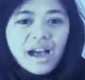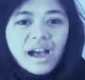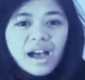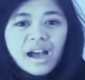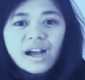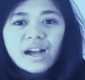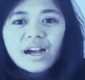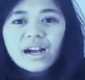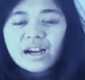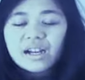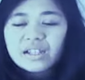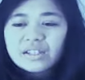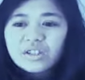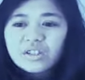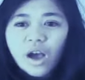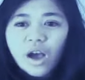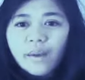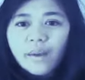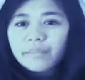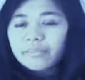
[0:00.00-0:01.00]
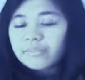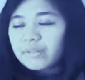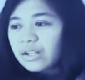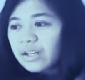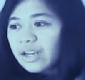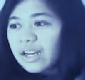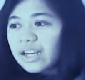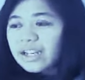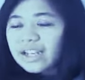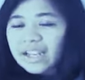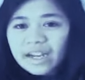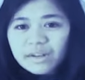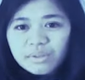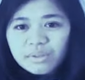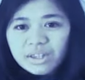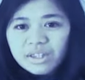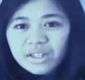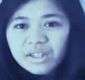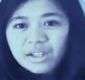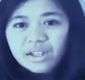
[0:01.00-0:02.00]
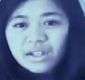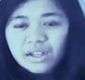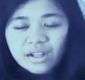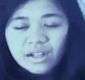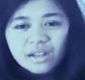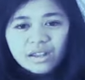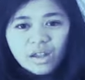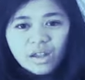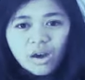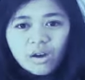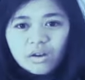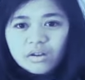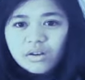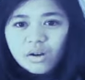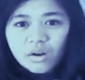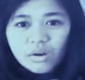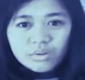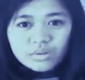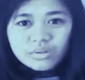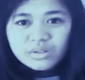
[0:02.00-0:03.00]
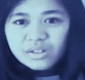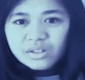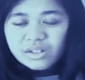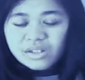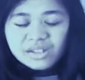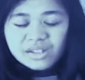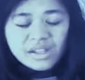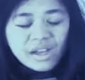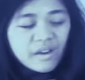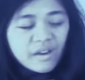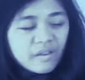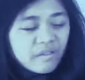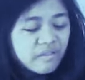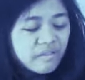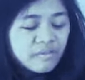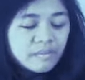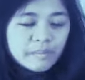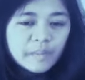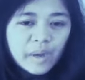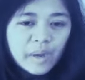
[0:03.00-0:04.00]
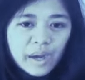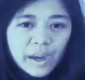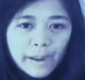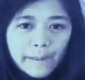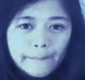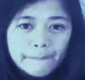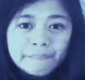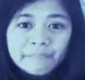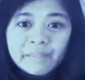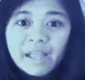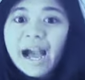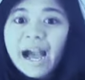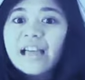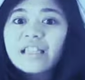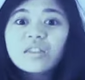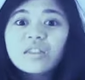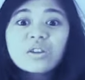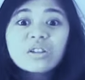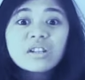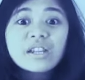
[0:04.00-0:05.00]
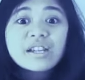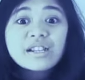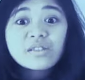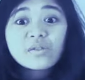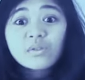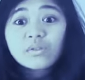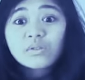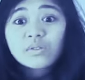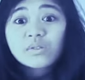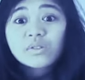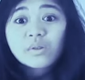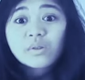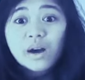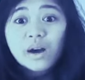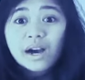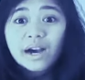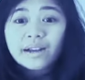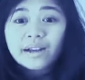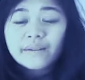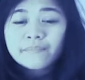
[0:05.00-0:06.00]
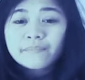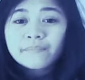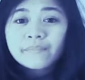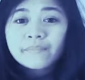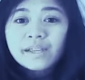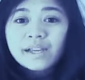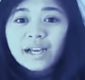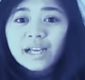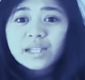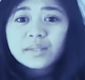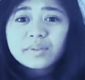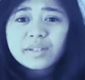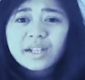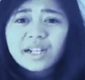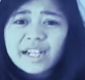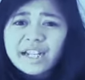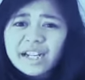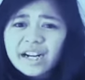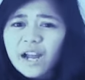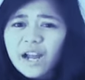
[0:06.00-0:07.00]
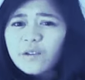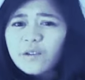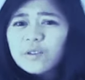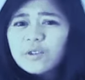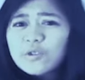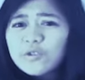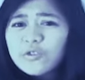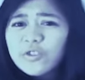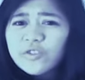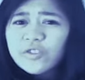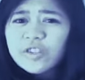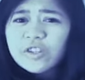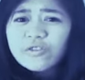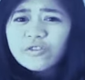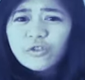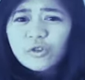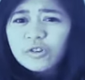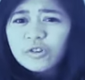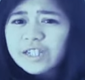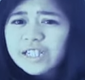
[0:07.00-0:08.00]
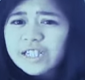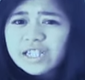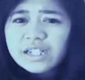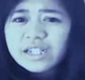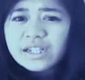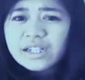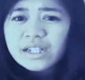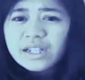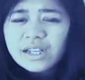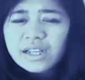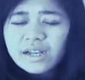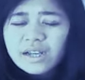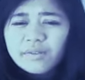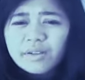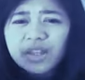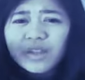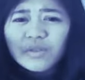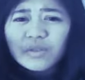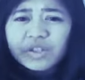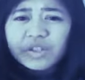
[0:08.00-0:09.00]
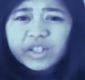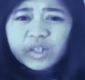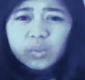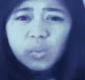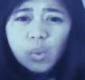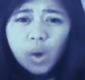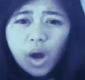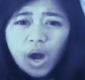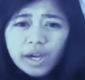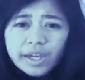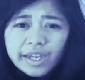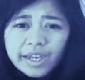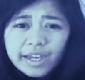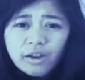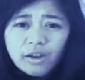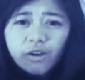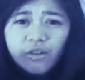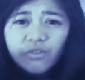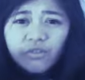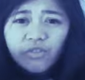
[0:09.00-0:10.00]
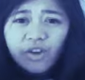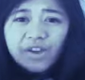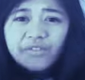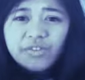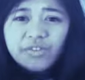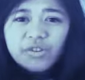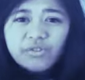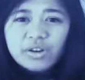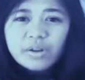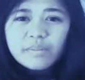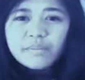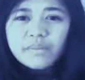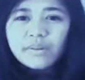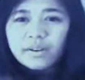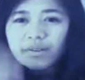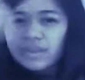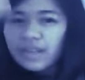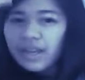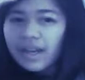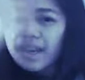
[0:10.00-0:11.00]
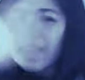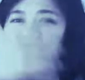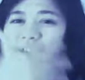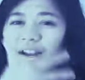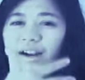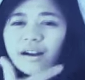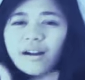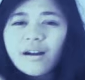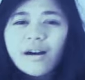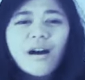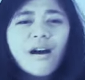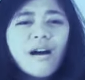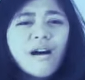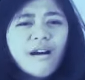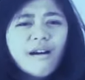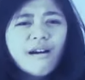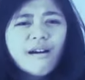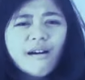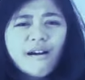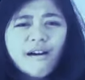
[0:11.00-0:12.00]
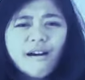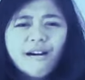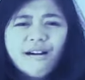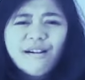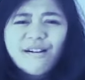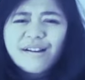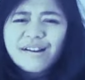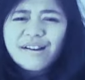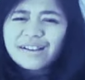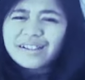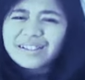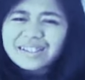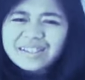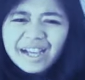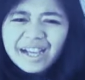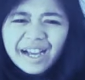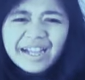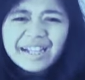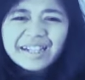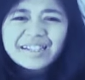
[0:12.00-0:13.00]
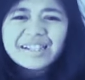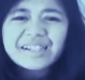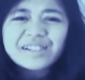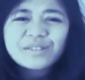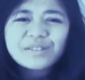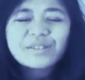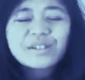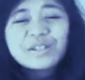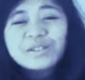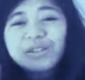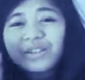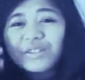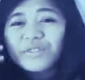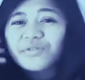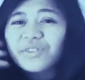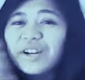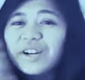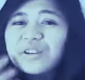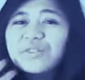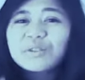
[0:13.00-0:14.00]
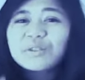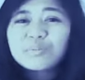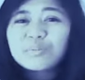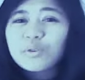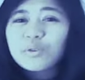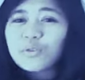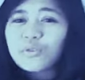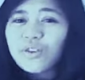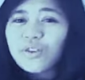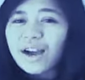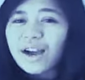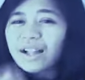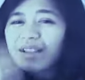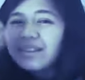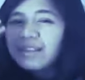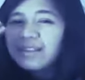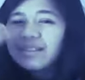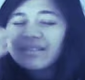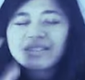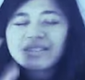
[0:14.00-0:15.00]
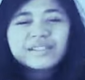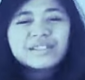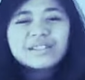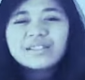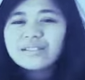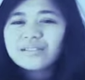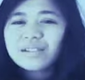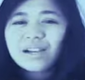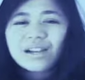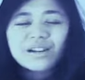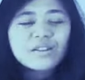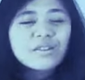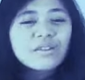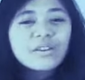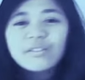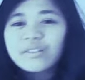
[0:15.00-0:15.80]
Top again with the long coats and stuff. I thought Daesung looked so hot, especially in around 2:54-ish when they were just walking, all five of them. The hair, oh, tight Daesung. This was a very good profiled, just I don't know, he